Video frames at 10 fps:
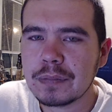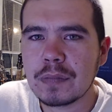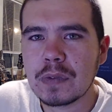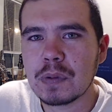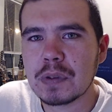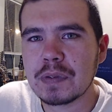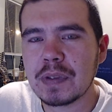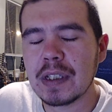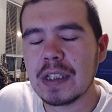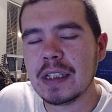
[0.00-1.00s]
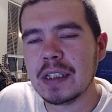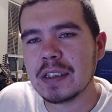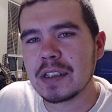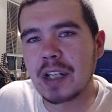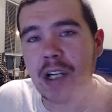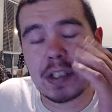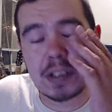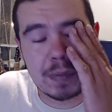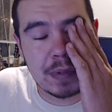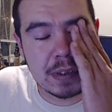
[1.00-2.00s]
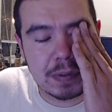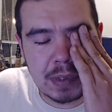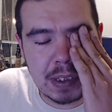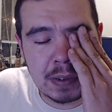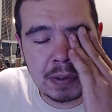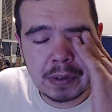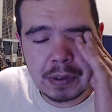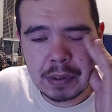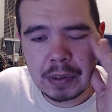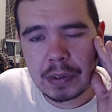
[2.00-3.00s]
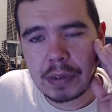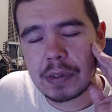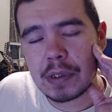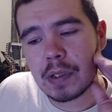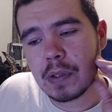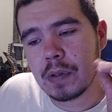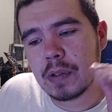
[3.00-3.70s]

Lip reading: was really a shocker to me as well. So,